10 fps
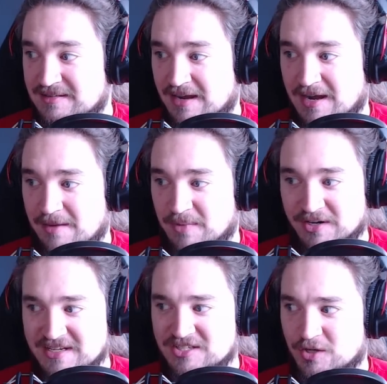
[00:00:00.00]

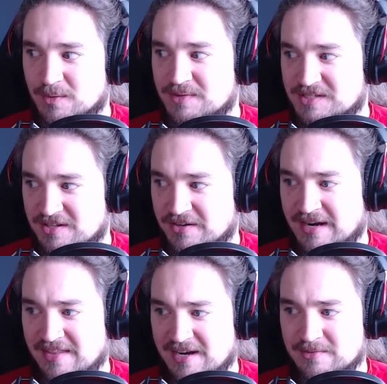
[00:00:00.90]
Marquise Goodwin was another
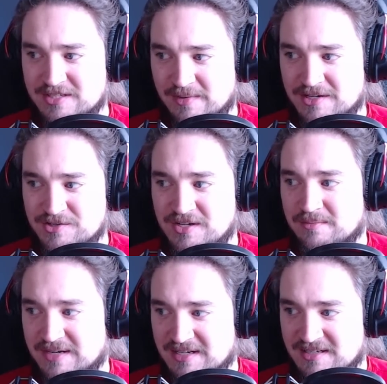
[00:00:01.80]
guy that I was somewhat interested
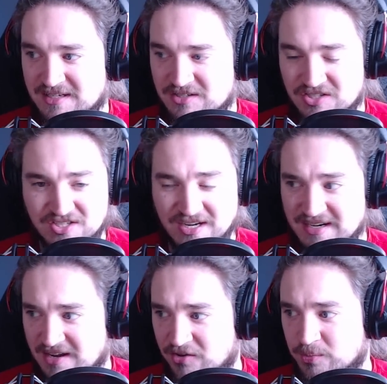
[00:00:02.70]
in, but he did just
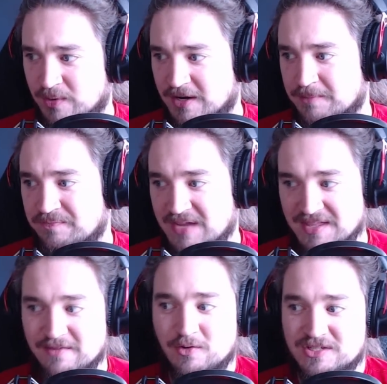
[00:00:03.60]
sign elsewhere. And
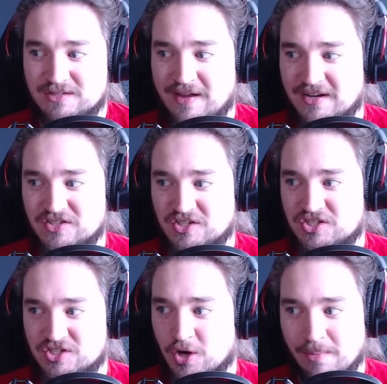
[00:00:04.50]
then, of course, the Falcons could
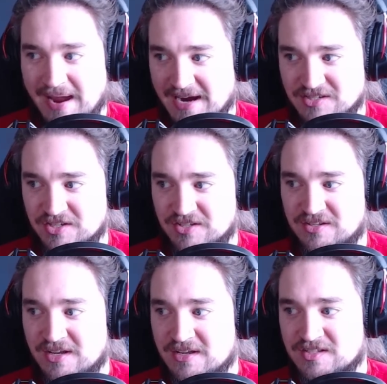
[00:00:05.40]
just go back to
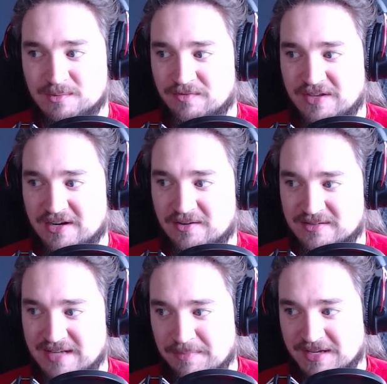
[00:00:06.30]
some of their
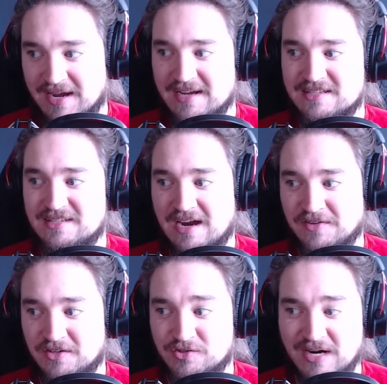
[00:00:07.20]
depth guys
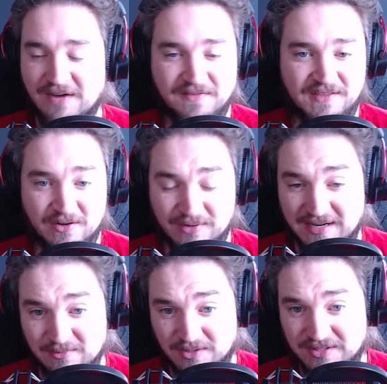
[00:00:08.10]
after the draft if they don't
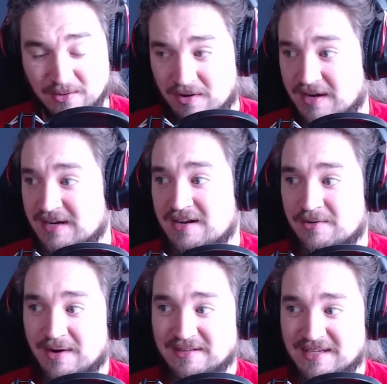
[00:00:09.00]
get what they want,
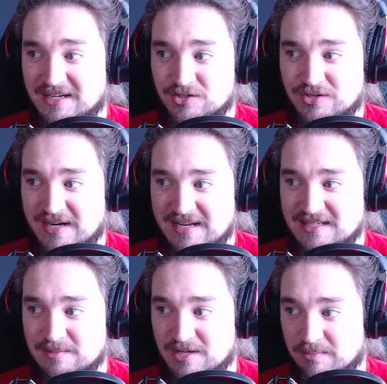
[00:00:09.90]
right? They could try to
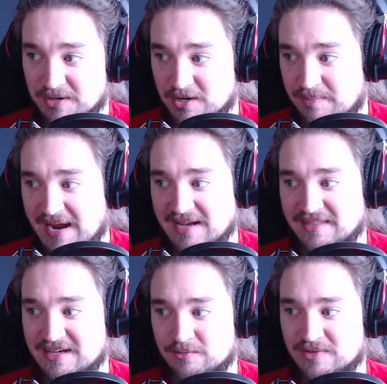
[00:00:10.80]
get Damiere Byrd back.
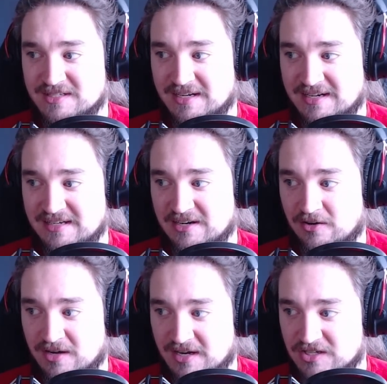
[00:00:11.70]
They could re-sign
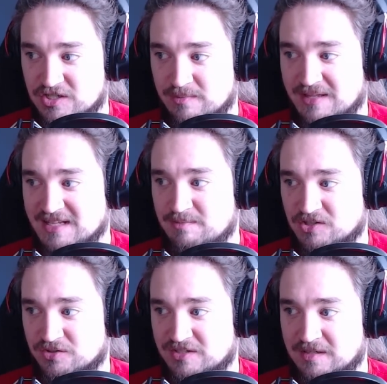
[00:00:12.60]
Kaderil Hodge to be that
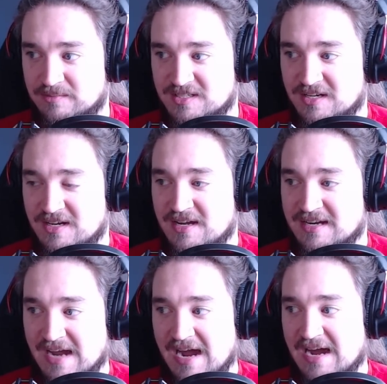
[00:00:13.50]
special teams
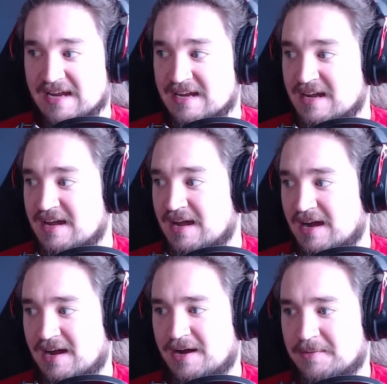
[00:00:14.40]
guy.
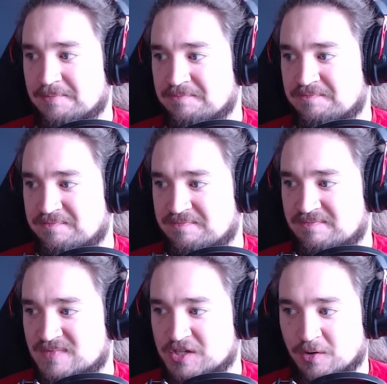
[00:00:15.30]

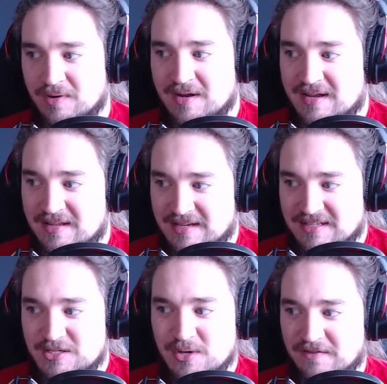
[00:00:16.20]
So
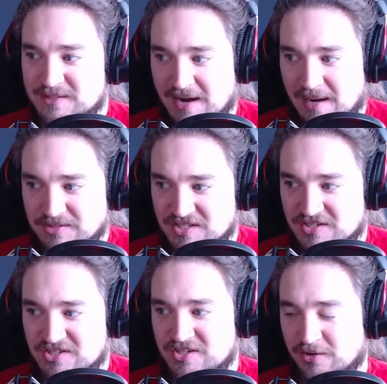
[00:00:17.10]
they do have some options.
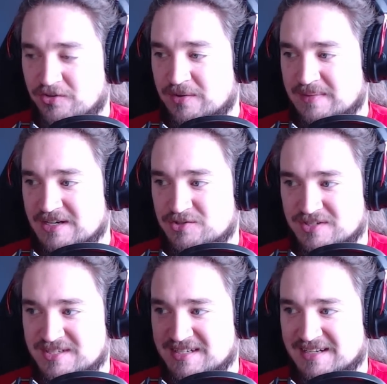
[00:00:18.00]
There's still some
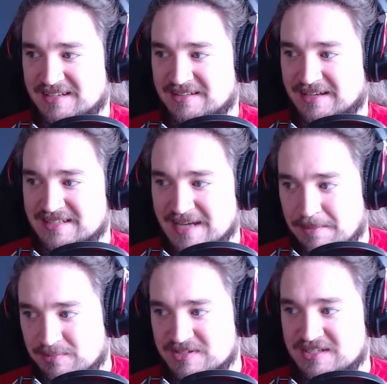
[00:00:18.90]
interesting
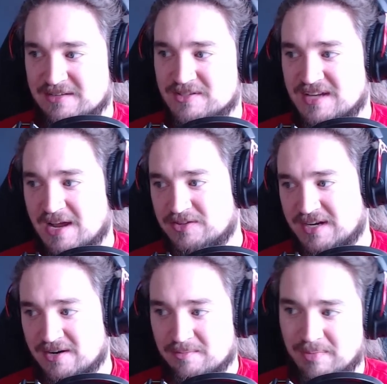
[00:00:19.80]
depth receivers out
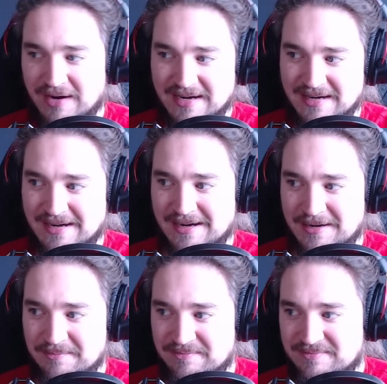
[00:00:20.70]
there, but
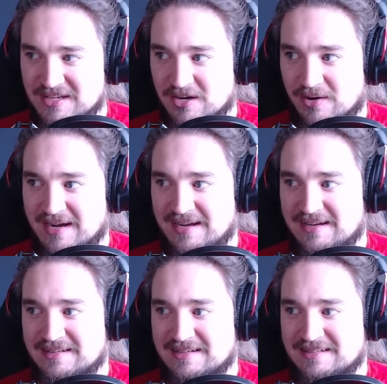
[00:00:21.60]
I
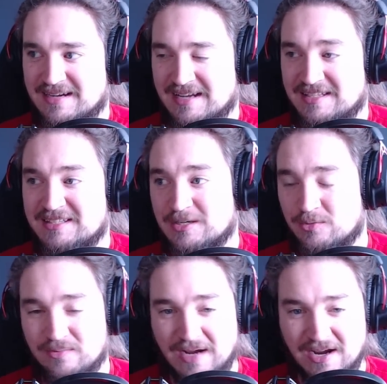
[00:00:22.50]

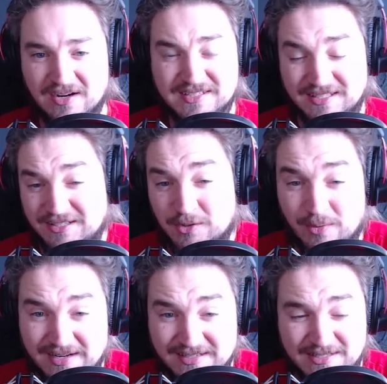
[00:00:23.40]
honestly think they're
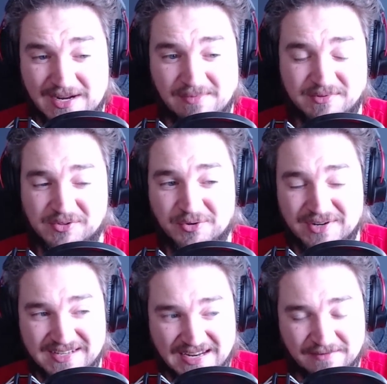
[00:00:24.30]
waiting to see what happens with
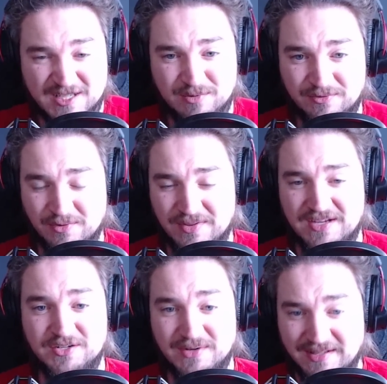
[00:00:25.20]
Corey Davis before
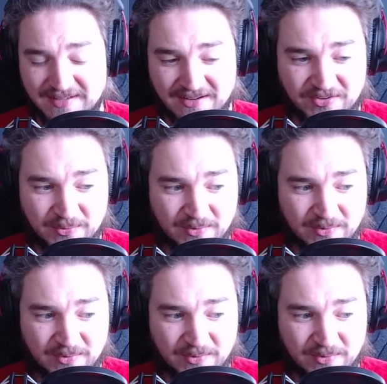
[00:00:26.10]
they do anything else